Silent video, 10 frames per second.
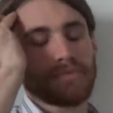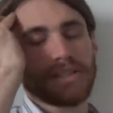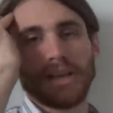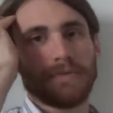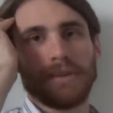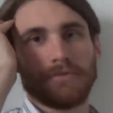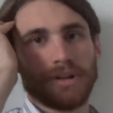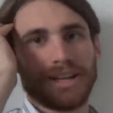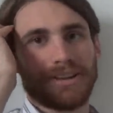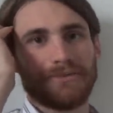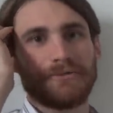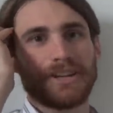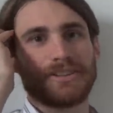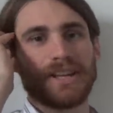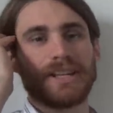say if they've run out of
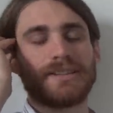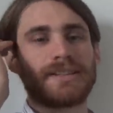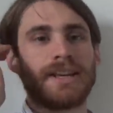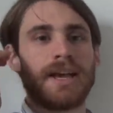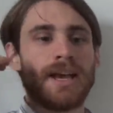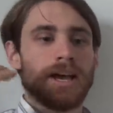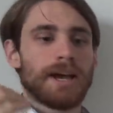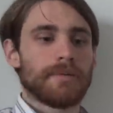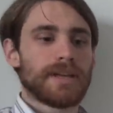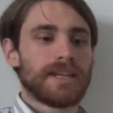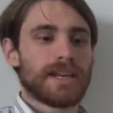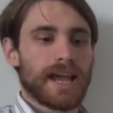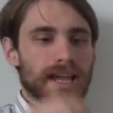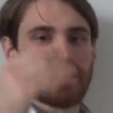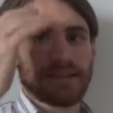fetch lands. Uh, and it
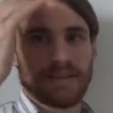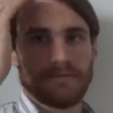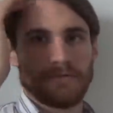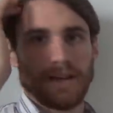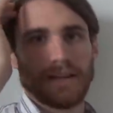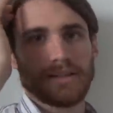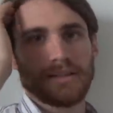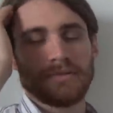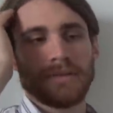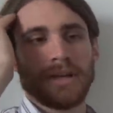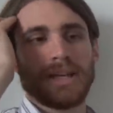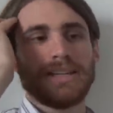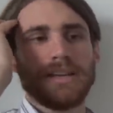has Infect. It